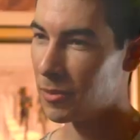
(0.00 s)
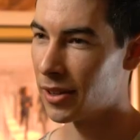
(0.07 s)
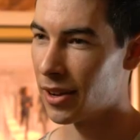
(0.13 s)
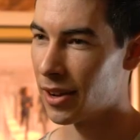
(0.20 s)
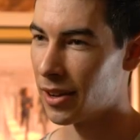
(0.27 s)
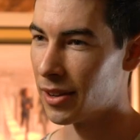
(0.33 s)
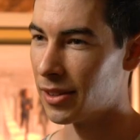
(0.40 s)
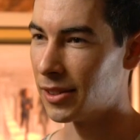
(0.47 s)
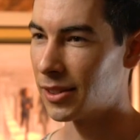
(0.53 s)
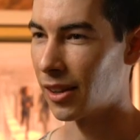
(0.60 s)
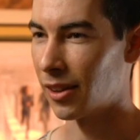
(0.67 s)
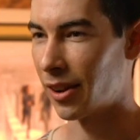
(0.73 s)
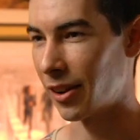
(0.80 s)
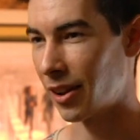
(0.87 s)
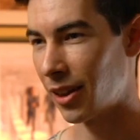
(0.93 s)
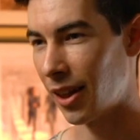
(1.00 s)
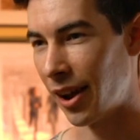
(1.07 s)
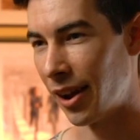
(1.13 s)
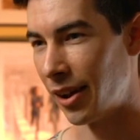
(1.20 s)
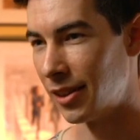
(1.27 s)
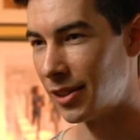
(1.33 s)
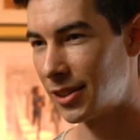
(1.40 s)
because a lot of
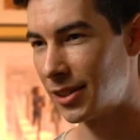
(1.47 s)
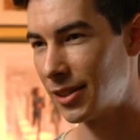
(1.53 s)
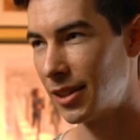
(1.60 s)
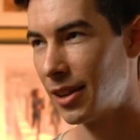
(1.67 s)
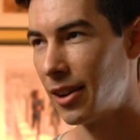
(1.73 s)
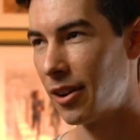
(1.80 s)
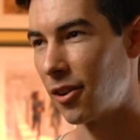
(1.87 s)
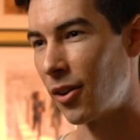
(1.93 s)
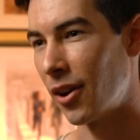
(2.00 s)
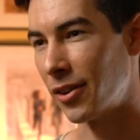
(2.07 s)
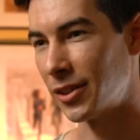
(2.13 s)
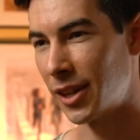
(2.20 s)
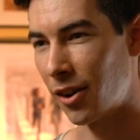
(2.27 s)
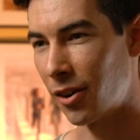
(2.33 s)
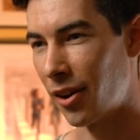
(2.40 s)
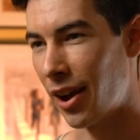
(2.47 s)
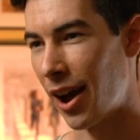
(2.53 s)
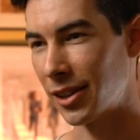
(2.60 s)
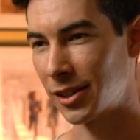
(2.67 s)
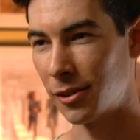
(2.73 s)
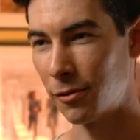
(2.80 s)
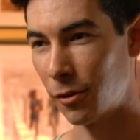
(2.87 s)
clients around town are
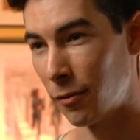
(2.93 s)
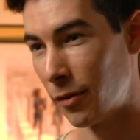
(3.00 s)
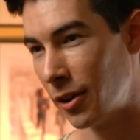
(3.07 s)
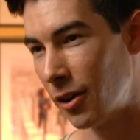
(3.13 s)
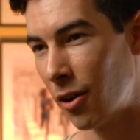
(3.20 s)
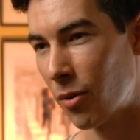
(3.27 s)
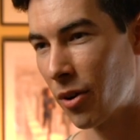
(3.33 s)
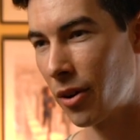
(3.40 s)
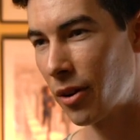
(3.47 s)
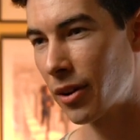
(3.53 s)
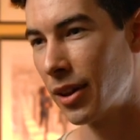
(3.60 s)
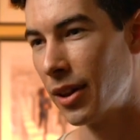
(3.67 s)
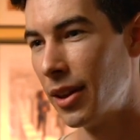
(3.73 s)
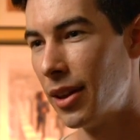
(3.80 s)
asking for video work,